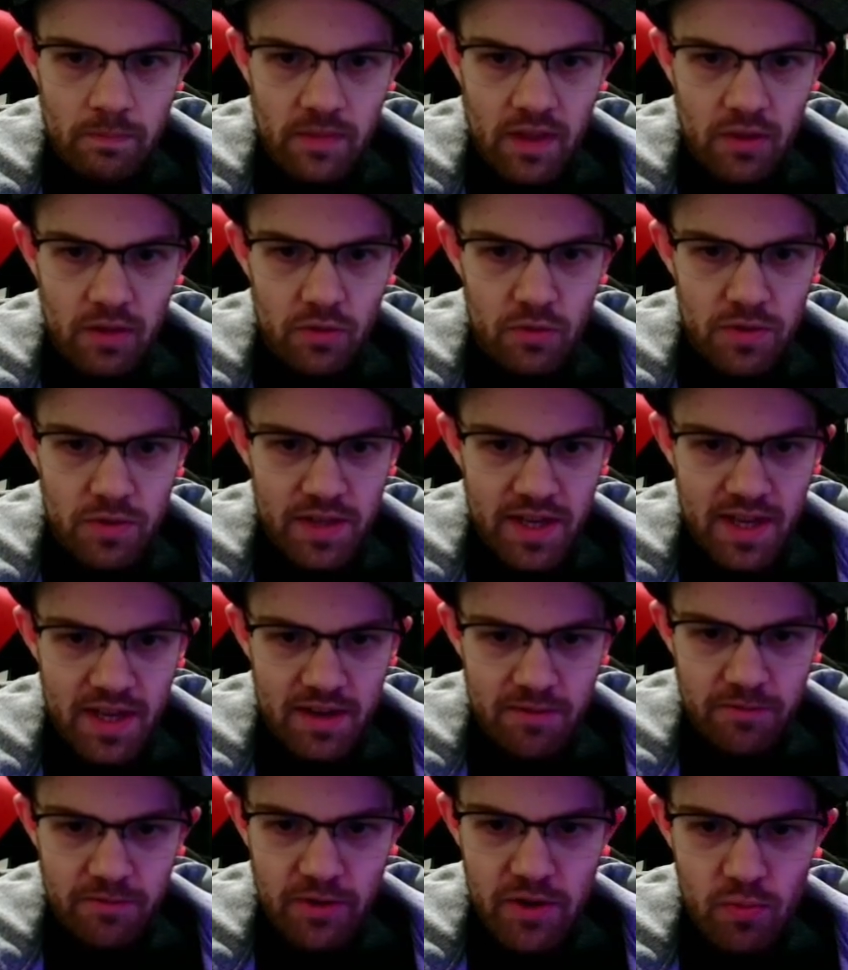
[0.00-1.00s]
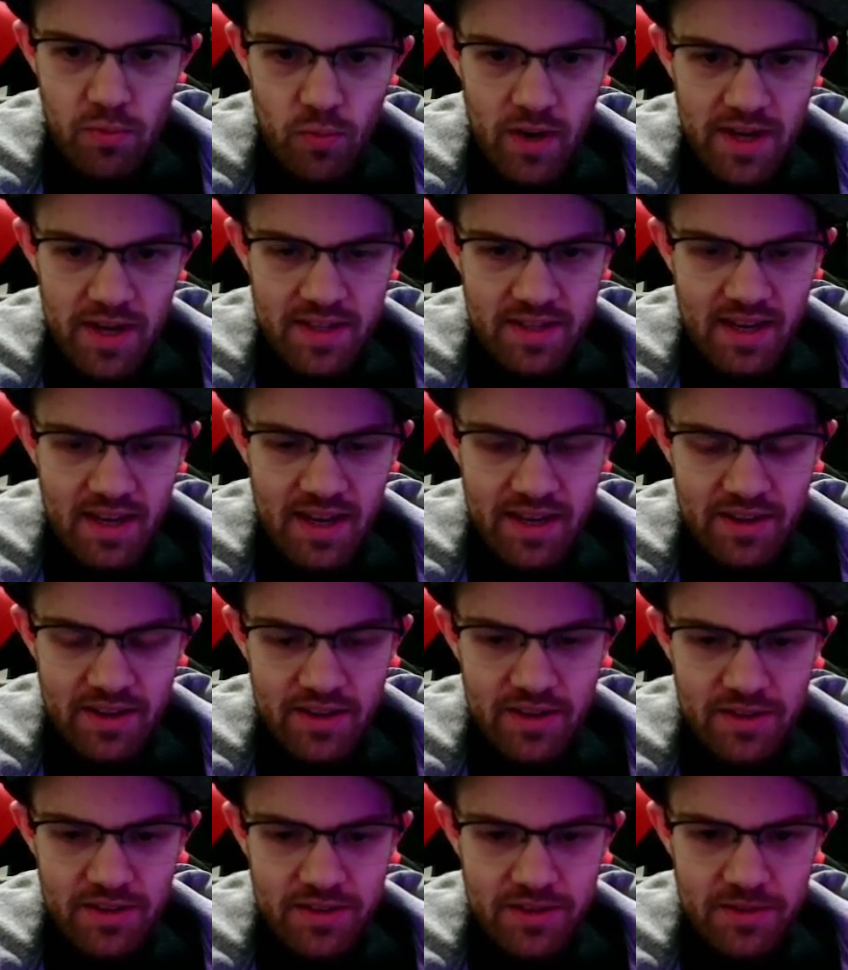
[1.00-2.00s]
Ooh, and they get a free White
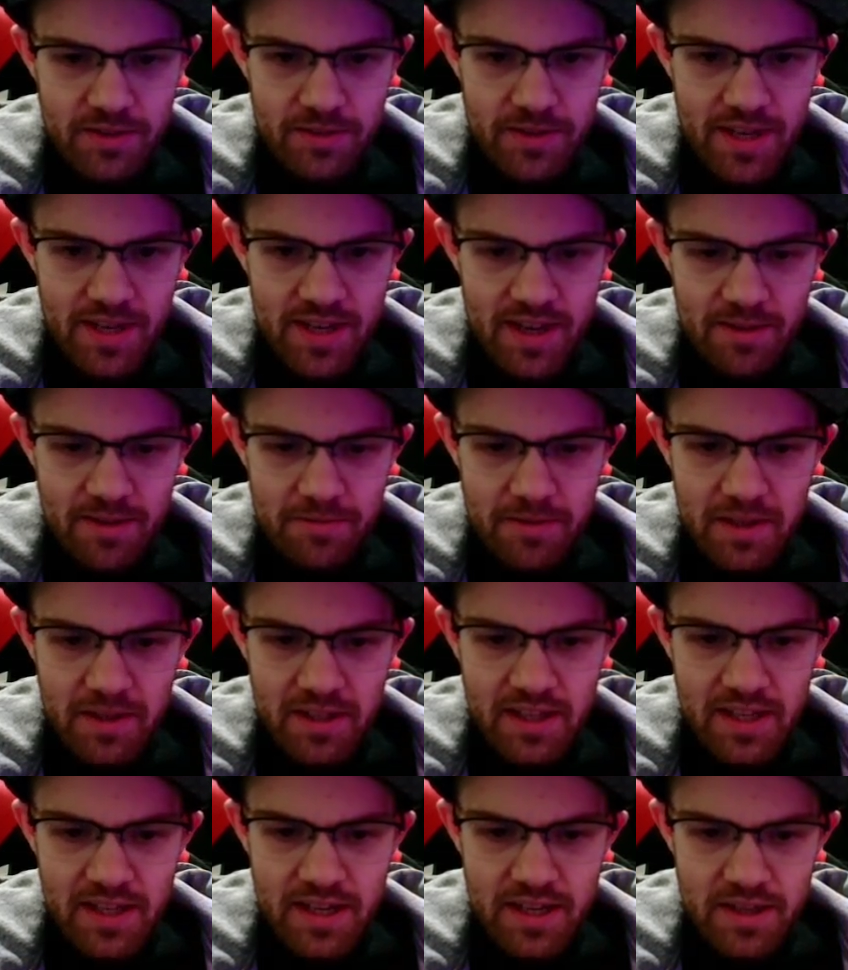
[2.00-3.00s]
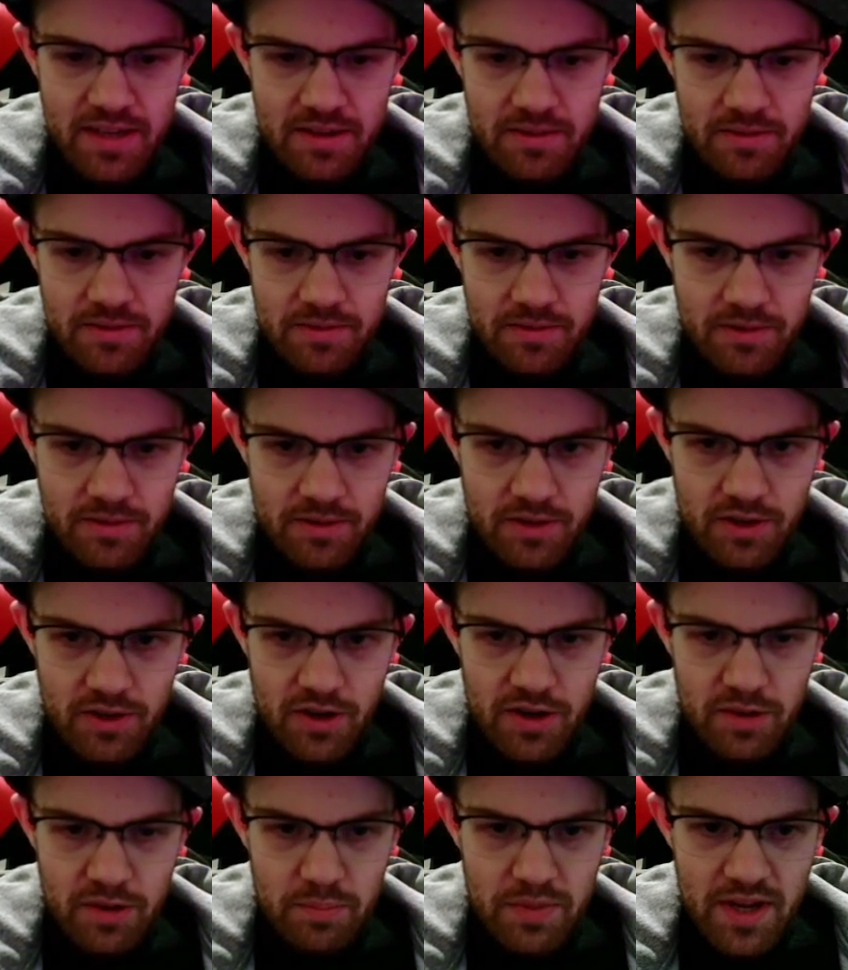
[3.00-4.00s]
Tiger, so they definitely
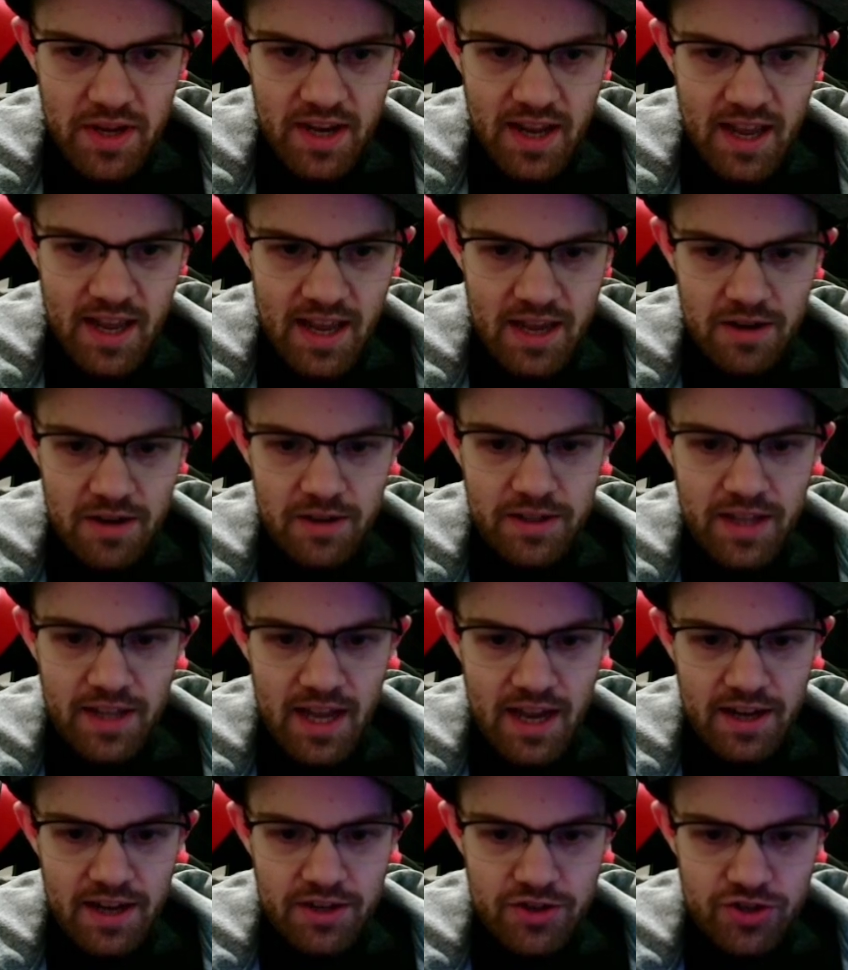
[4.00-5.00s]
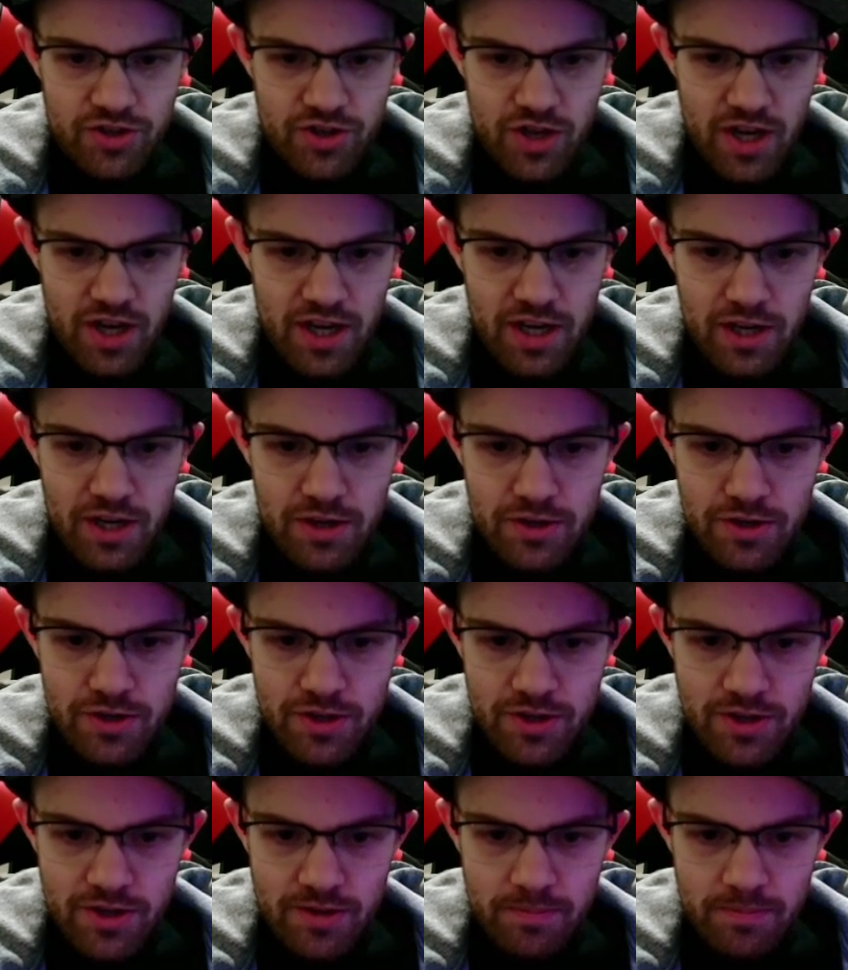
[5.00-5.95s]
got a bit ahead on that exchange.